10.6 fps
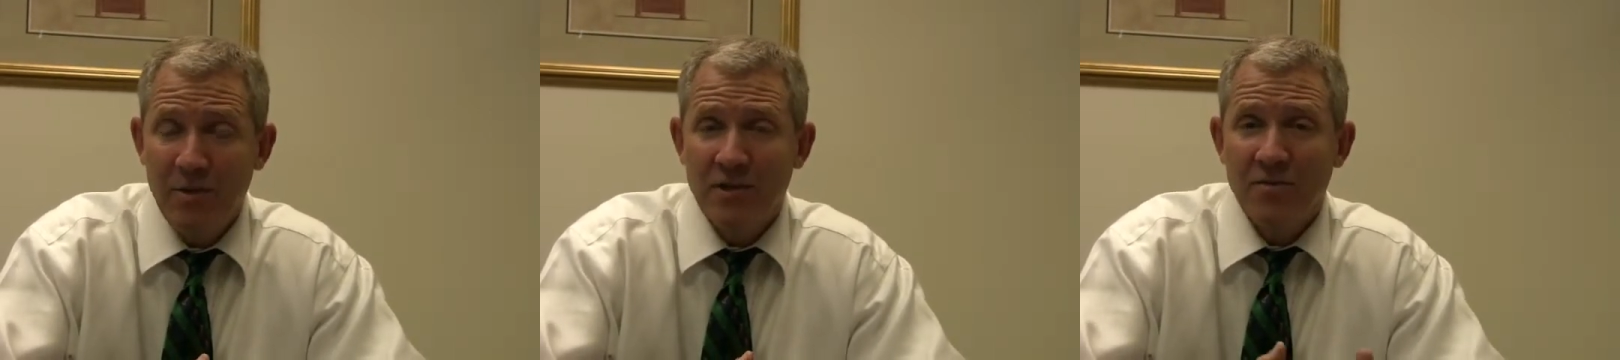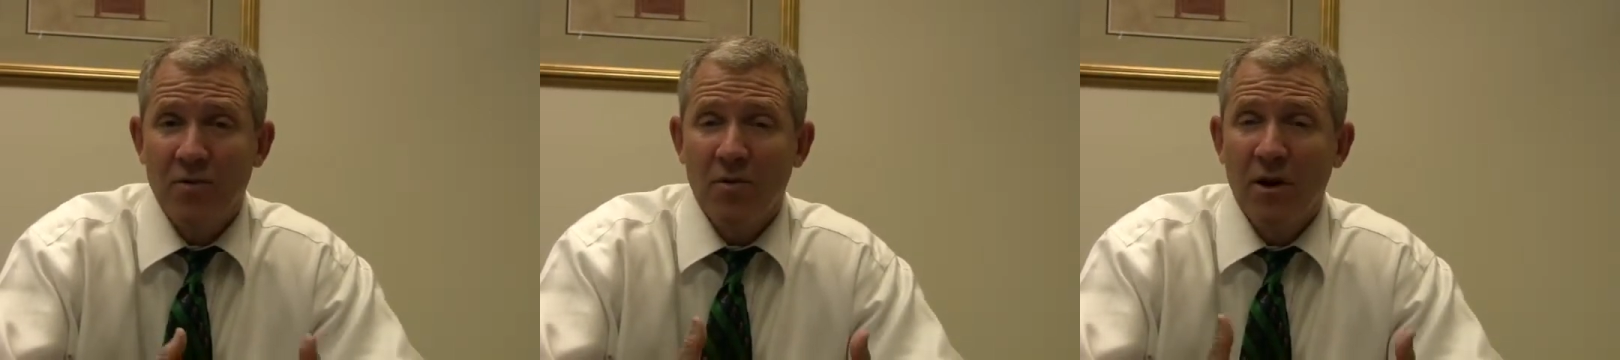It's
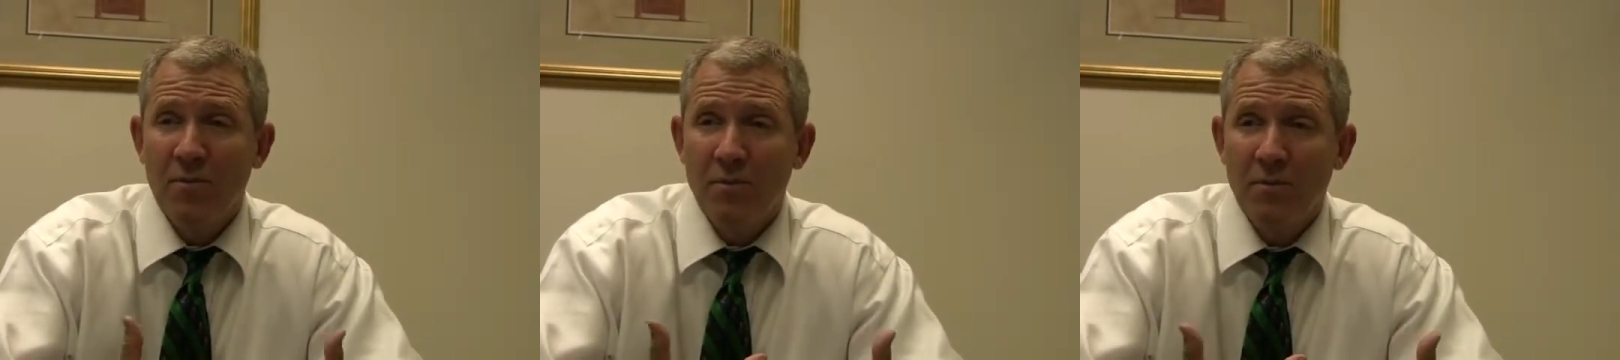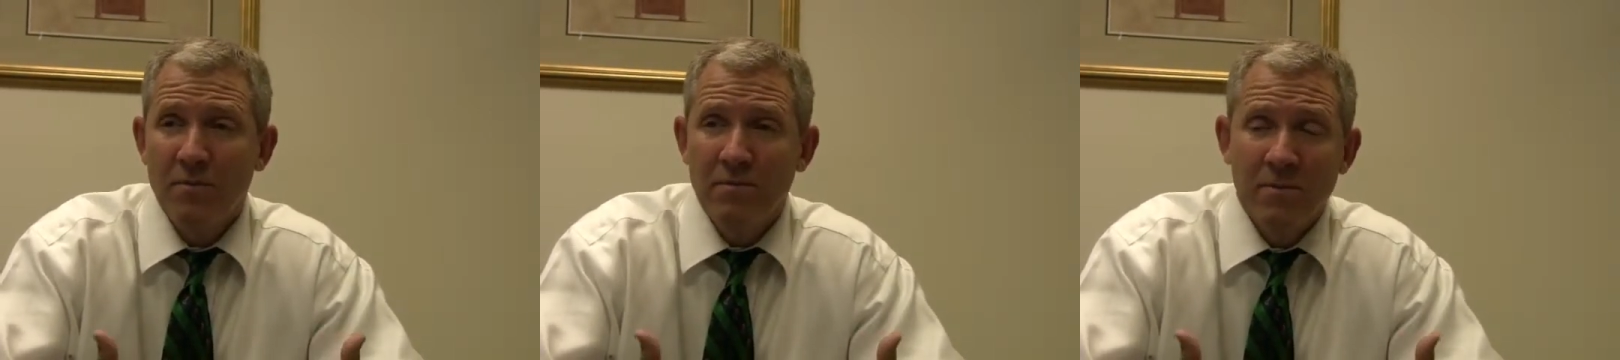for a
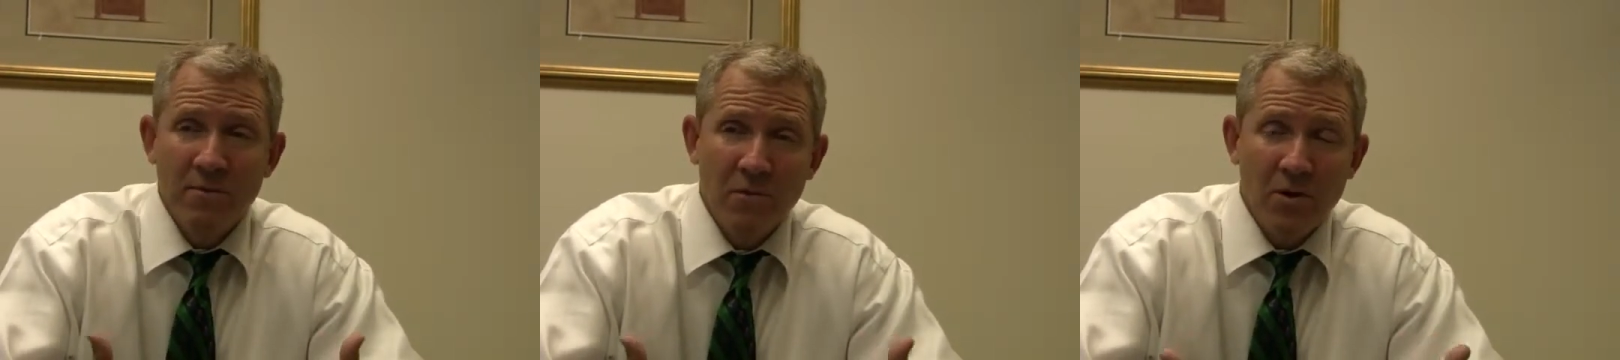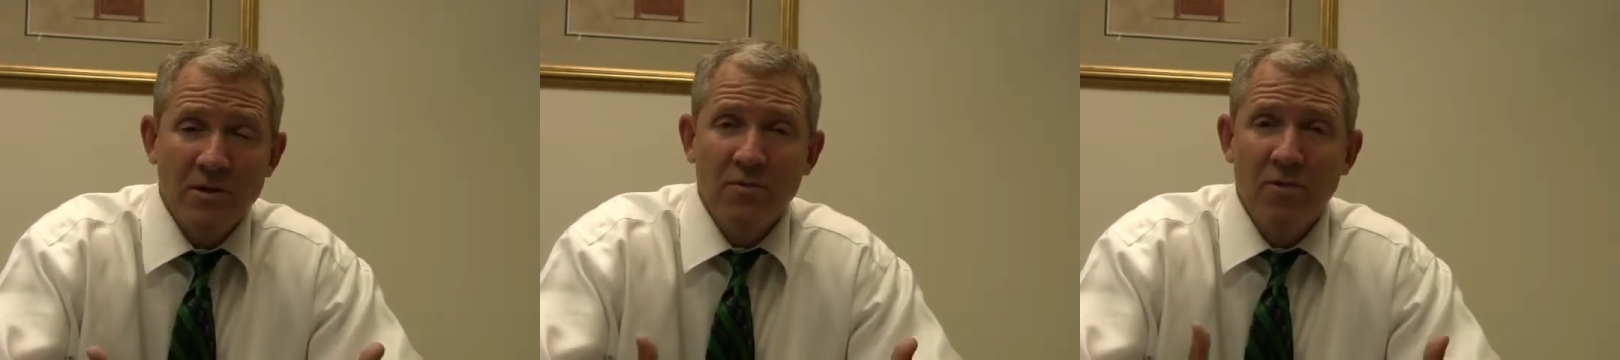
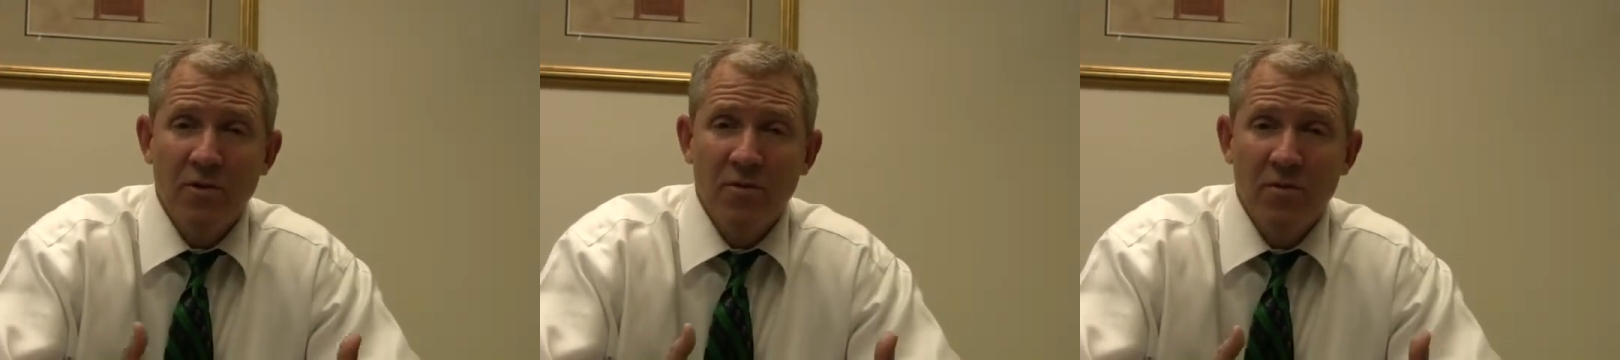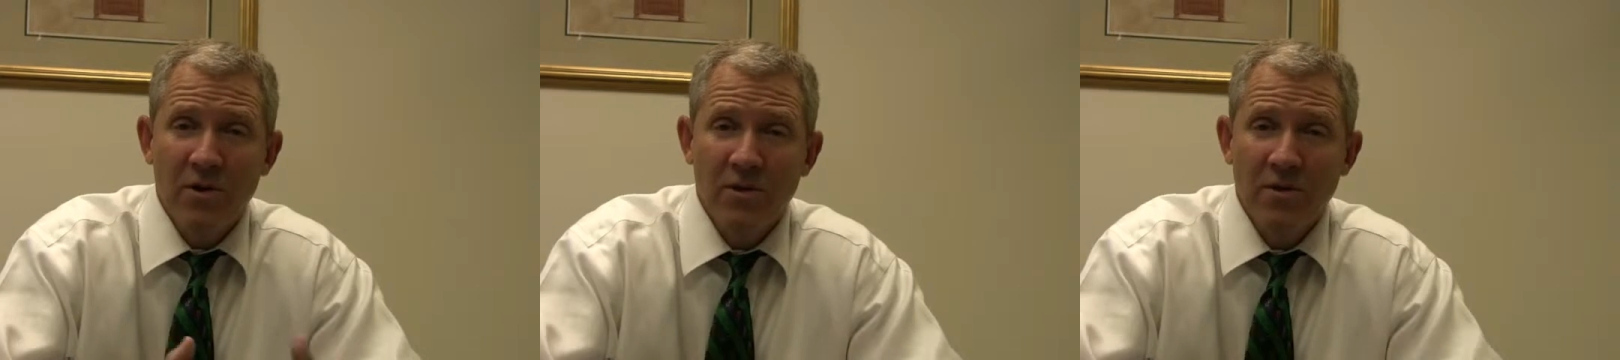person
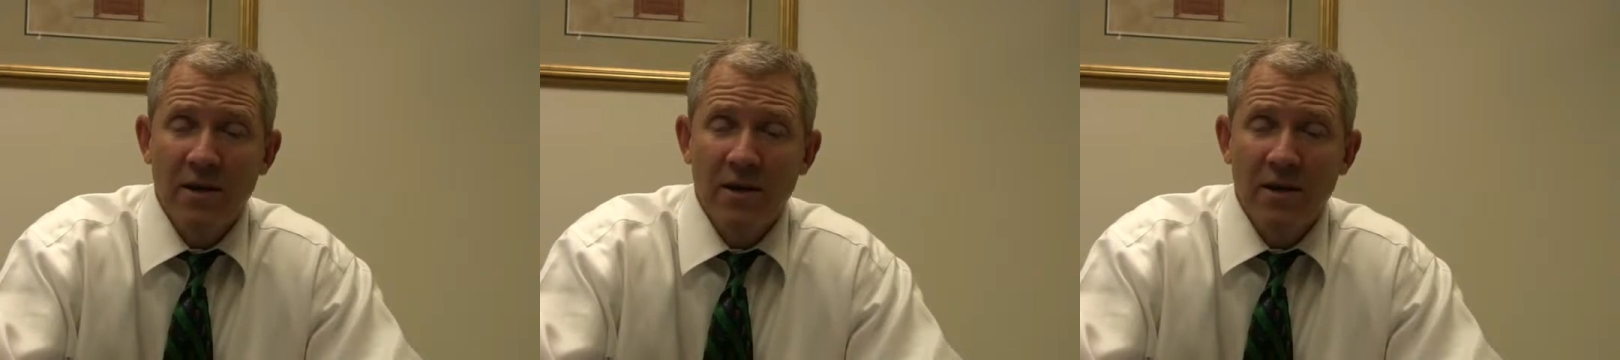with